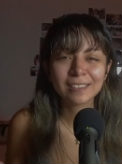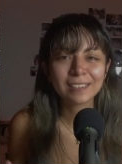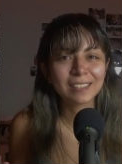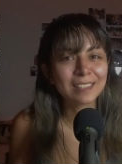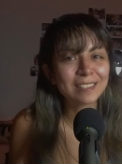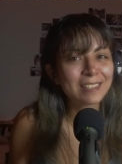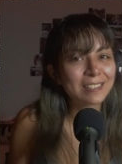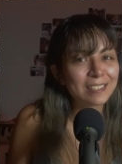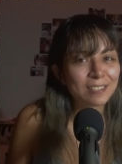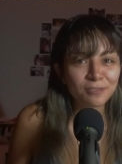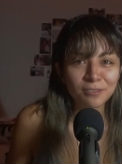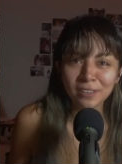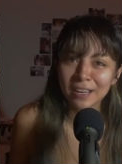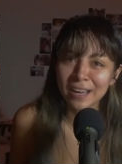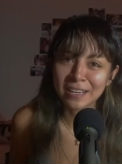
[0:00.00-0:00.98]
is a
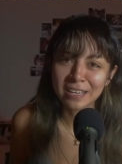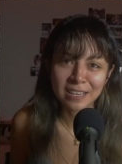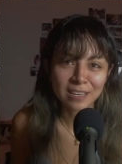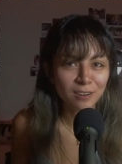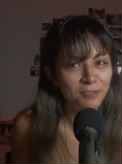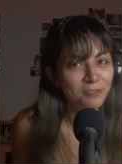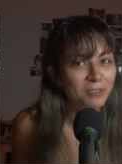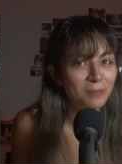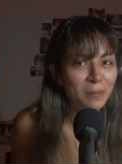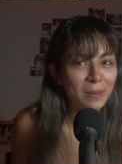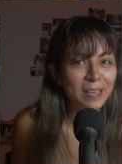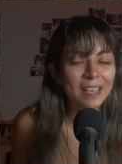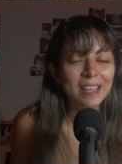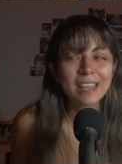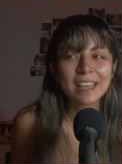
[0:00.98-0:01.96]
different kind of year for
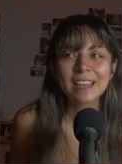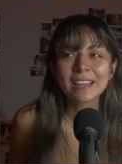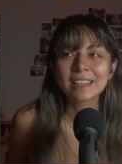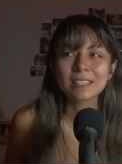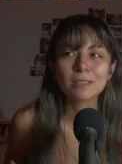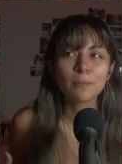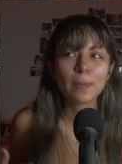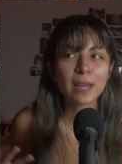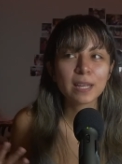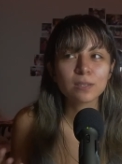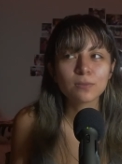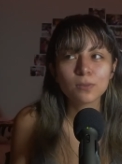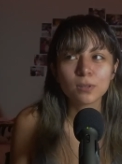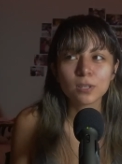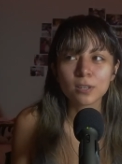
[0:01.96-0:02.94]
me because the
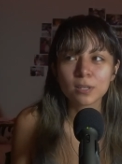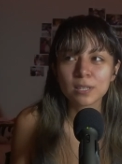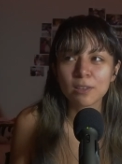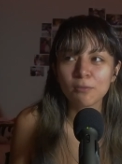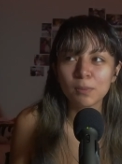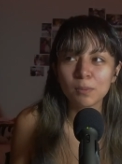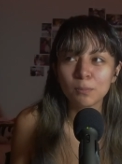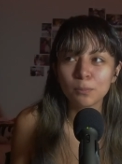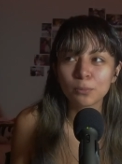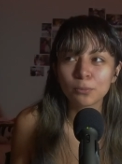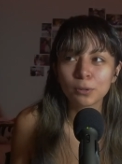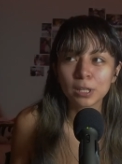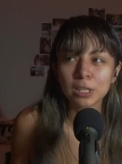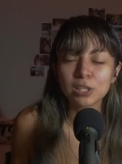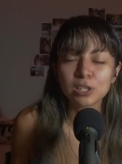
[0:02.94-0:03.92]
past few years have been
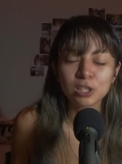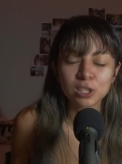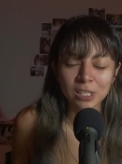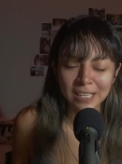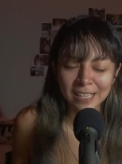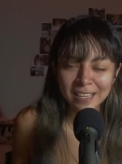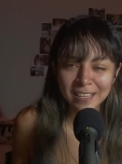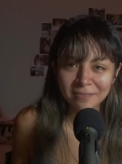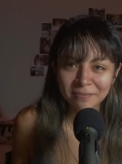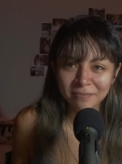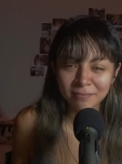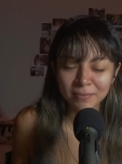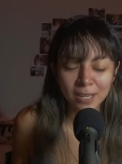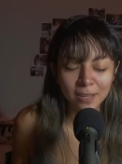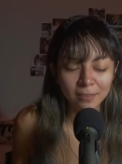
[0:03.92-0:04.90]
pretty shitty.
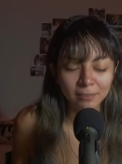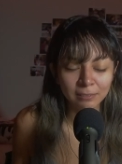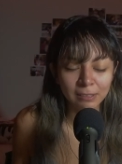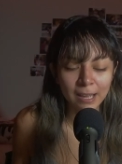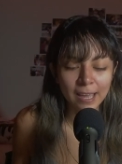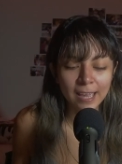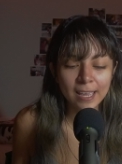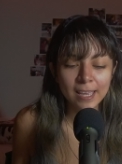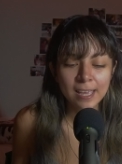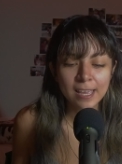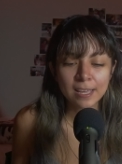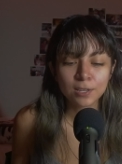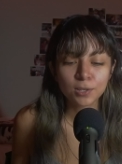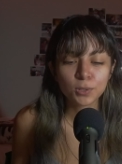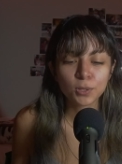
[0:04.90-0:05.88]
Not gonna lie.
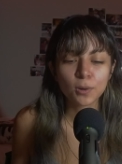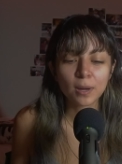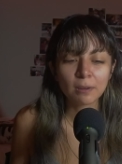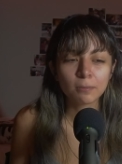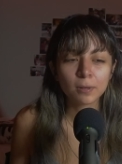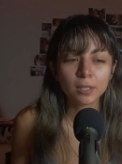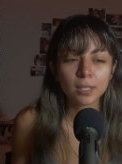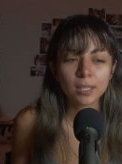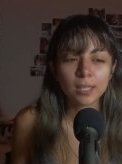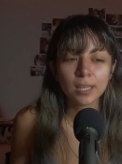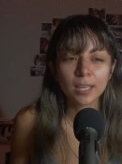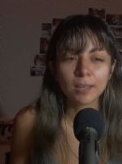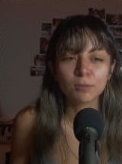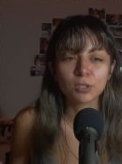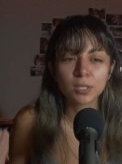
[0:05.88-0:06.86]
So I
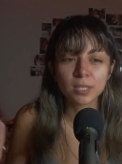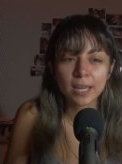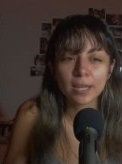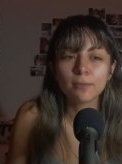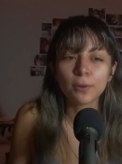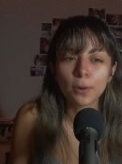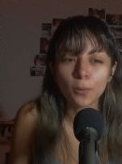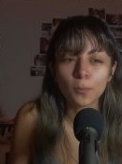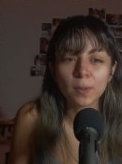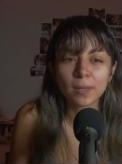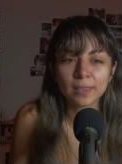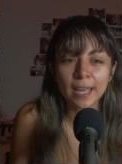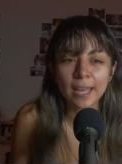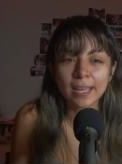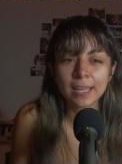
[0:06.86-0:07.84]
really am just kind of
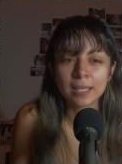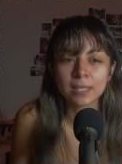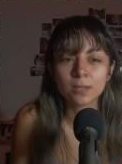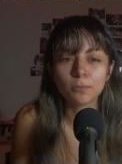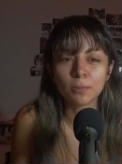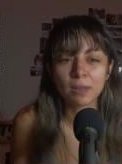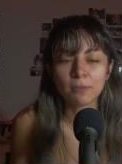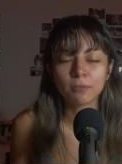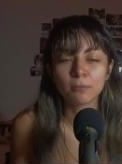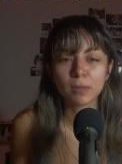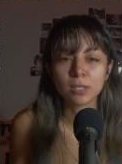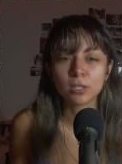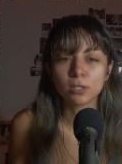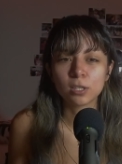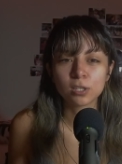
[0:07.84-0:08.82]
hoping that it's a way for
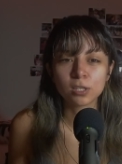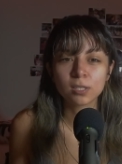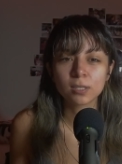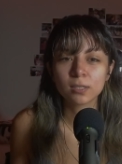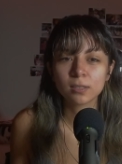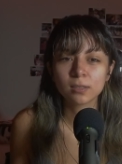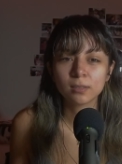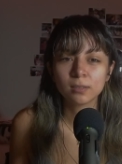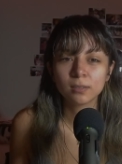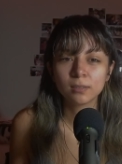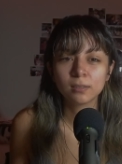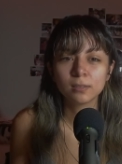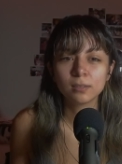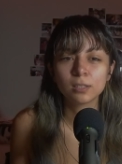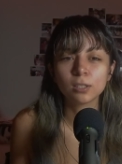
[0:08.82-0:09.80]
me
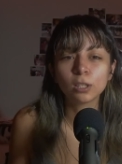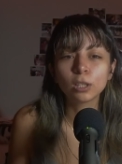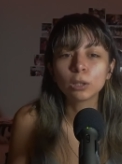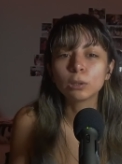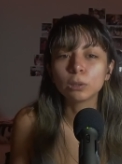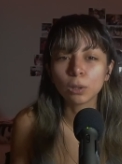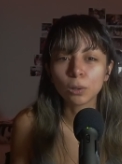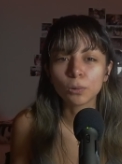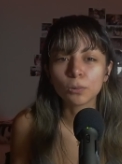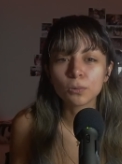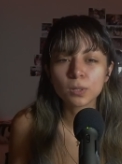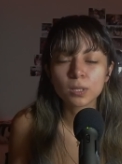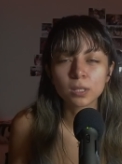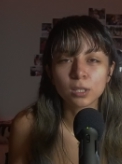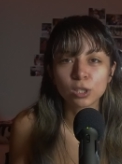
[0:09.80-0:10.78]
to
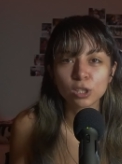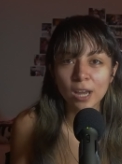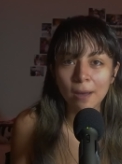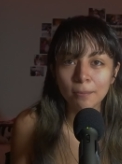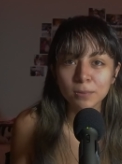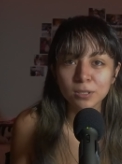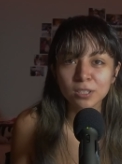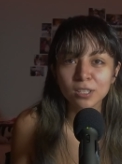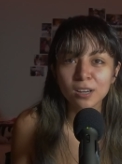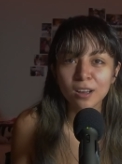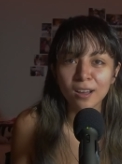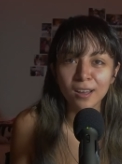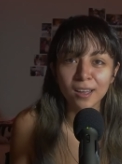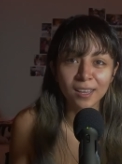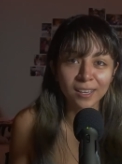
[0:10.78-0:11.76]
close the chapter
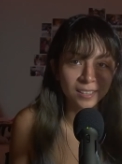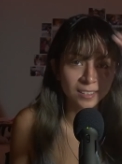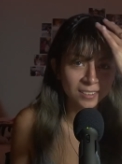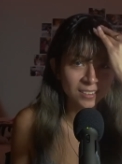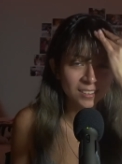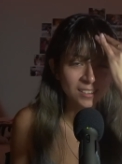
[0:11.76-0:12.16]
on